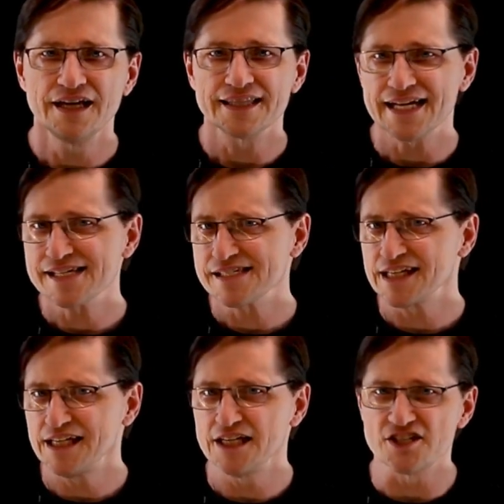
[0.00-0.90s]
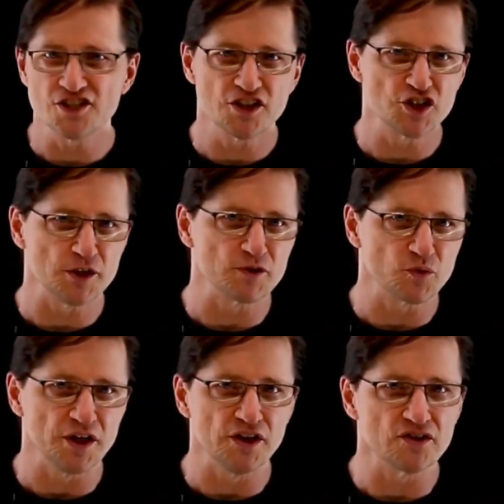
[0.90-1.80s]
That's the key to synergy
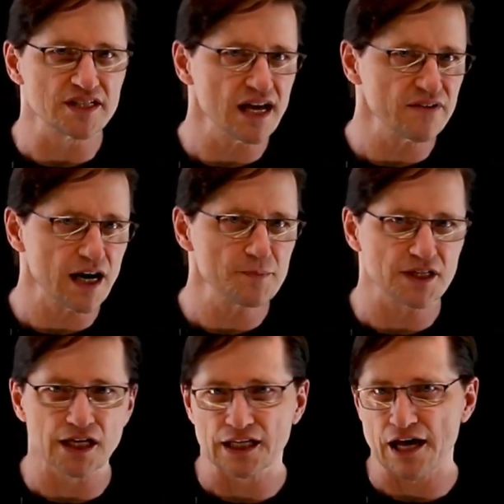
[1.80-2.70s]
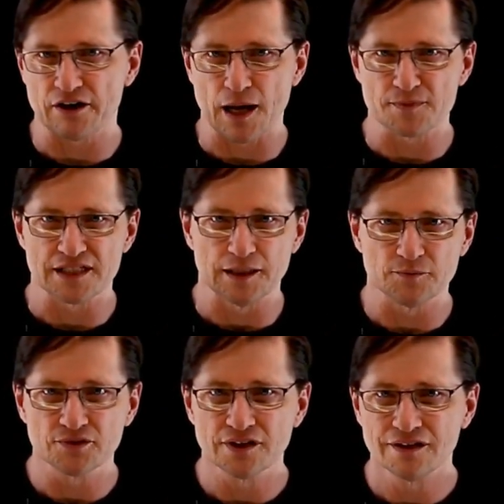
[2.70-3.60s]
between your DevOps and CloudOps
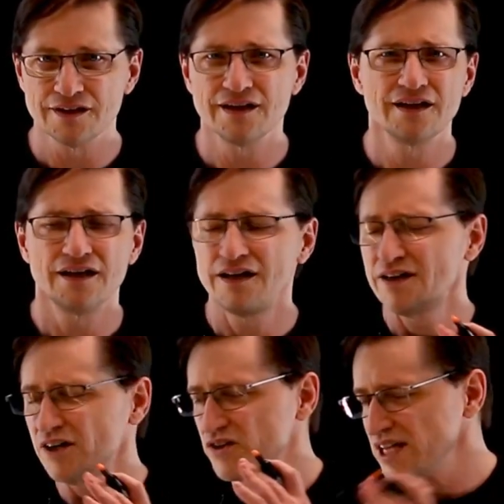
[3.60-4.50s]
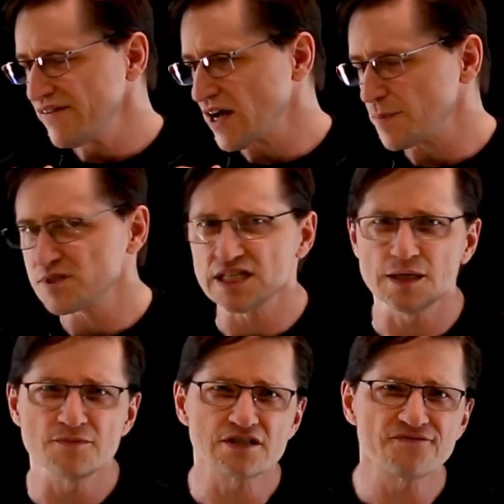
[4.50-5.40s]
teams your DevOps
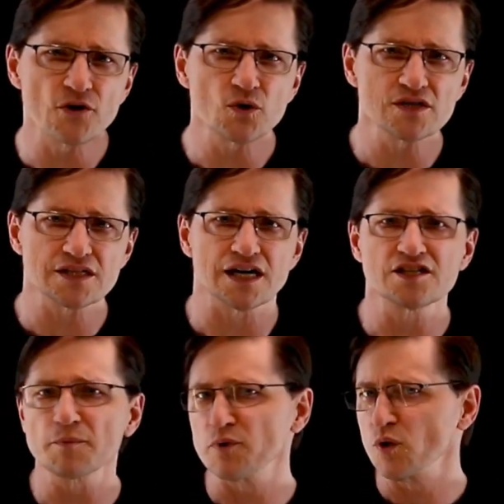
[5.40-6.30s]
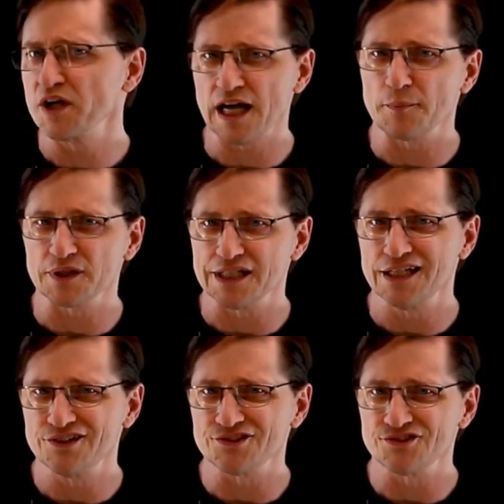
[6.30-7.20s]
team is focused on deploying
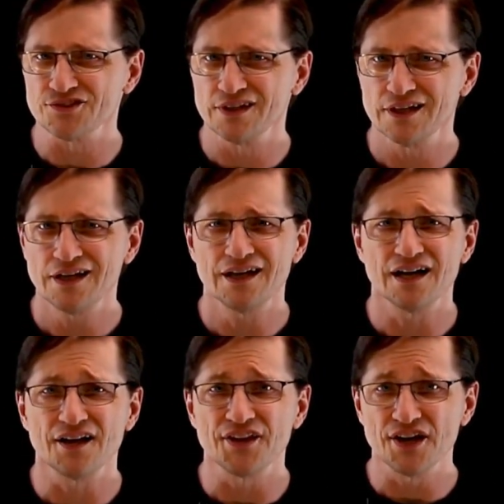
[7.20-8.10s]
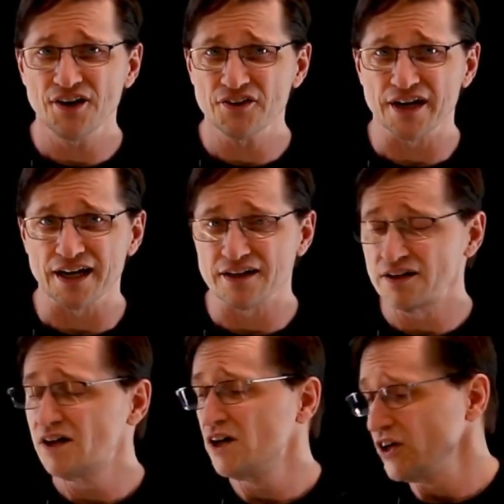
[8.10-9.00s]
applications. On the other
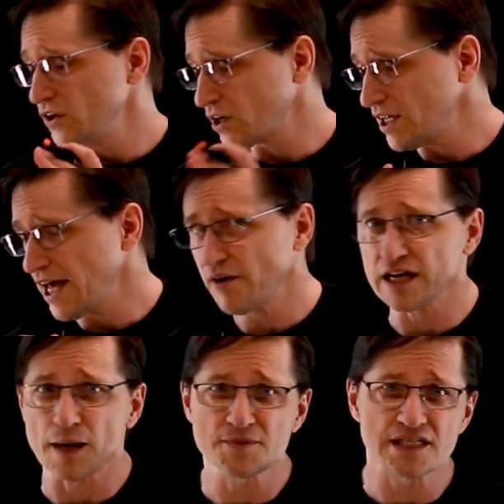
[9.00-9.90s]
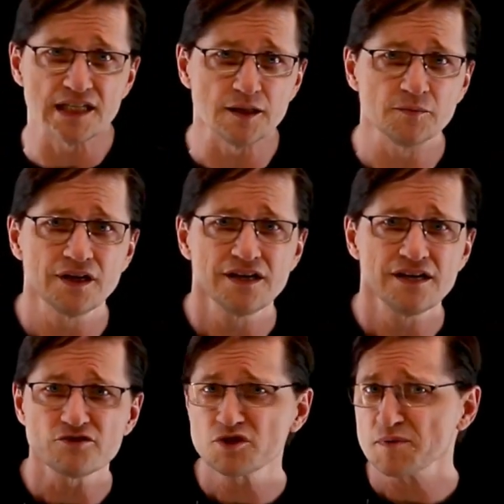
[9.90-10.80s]
hand, your cloud ops team
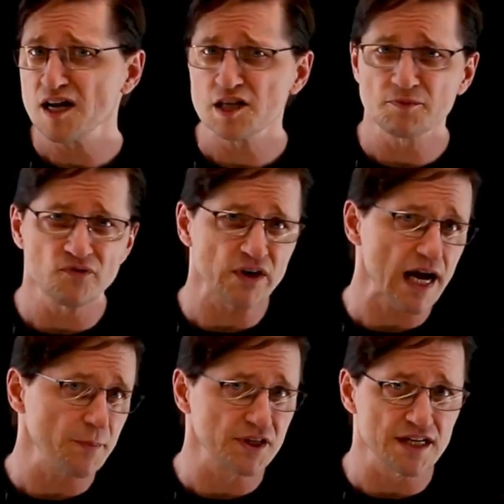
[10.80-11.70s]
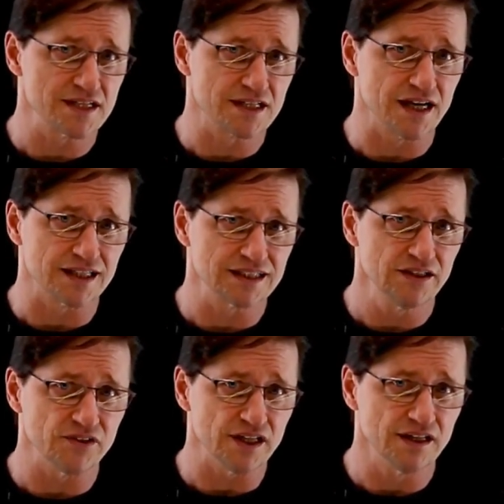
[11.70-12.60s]
is responsible for application
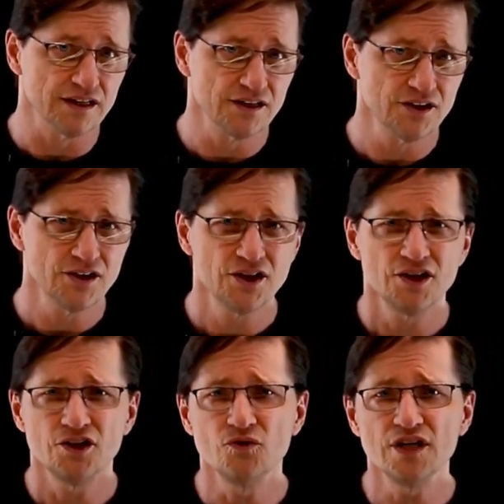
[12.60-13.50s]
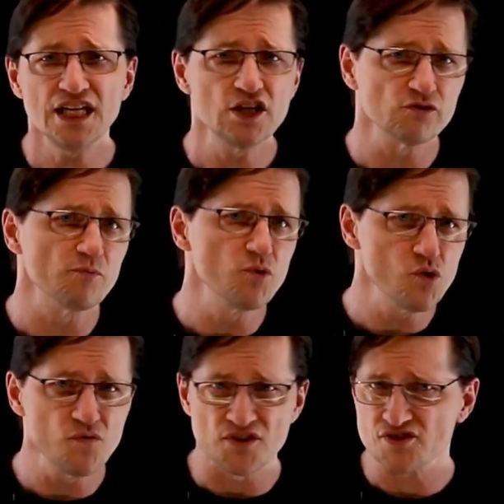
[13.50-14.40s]
connectivity. You need to
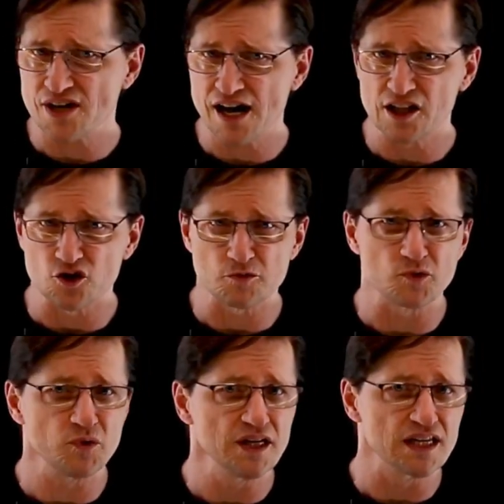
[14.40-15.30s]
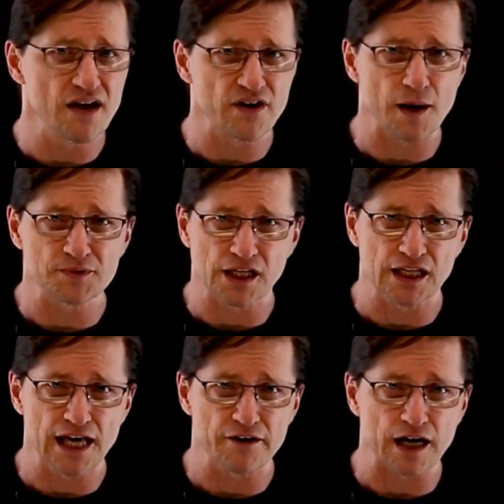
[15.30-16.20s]
remove the silos between DevOps and
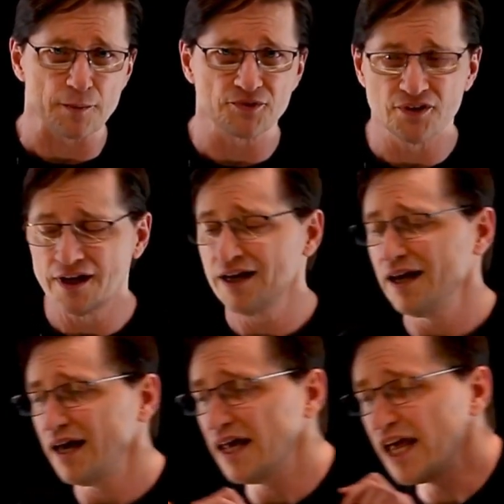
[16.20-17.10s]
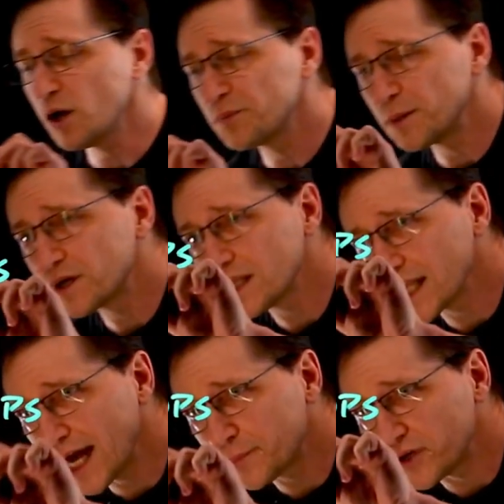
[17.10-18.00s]
cloud ops and help them
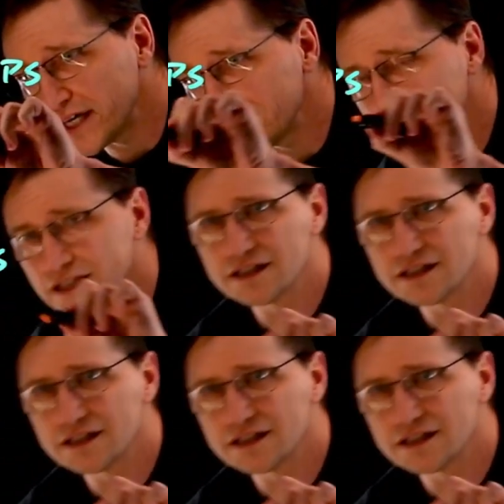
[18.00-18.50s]
collaborate.